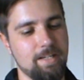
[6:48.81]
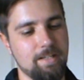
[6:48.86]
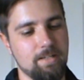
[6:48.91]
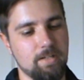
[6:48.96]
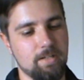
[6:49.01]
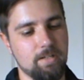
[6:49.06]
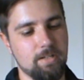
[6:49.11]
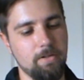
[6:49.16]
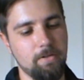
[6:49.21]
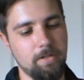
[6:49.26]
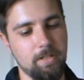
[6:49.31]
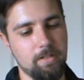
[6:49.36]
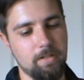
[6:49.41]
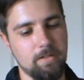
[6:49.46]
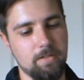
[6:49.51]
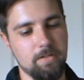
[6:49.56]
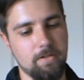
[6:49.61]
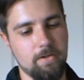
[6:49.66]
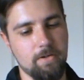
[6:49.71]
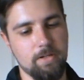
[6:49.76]
It's a solid
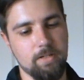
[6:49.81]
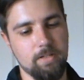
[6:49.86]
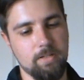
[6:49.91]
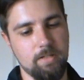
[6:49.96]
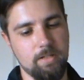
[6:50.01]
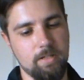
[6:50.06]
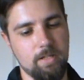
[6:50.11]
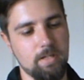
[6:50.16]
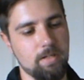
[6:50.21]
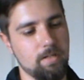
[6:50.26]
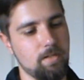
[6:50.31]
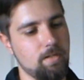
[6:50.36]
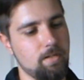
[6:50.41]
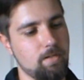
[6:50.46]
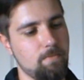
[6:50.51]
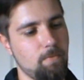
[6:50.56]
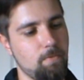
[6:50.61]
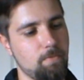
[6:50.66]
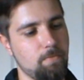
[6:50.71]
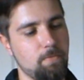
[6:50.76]
design, and it
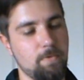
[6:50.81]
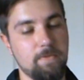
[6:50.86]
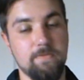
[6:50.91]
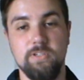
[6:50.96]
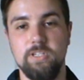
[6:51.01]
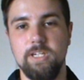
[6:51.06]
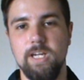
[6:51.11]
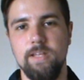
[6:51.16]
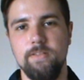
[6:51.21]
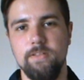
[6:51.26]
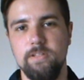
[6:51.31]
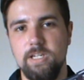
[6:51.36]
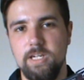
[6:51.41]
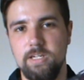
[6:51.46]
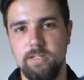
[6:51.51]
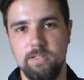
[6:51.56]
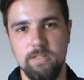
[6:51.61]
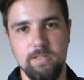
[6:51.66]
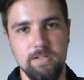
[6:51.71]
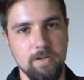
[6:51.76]
will withstand the
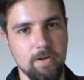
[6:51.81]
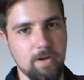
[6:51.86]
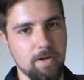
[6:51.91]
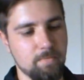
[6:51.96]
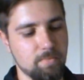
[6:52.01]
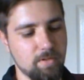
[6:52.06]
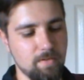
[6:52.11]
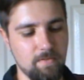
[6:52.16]
test of time.